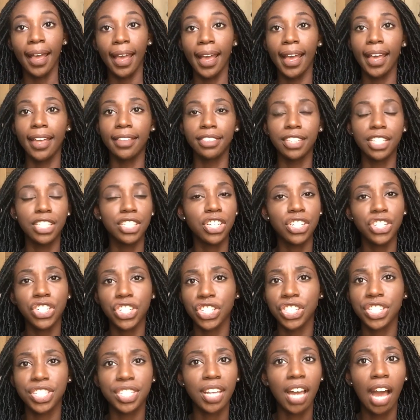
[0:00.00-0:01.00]
And these are
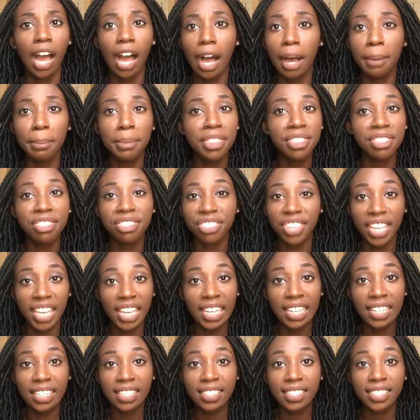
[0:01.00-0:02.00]
just common
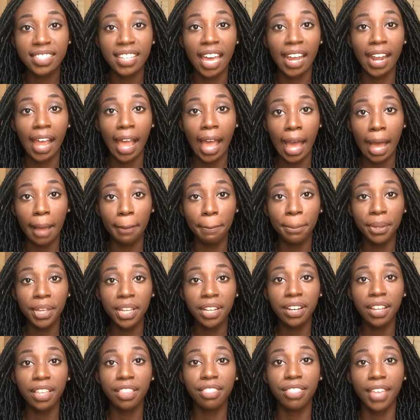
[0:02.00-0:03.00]
things that
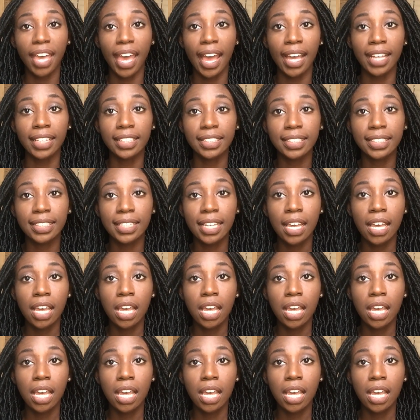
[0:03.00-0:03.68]
happen that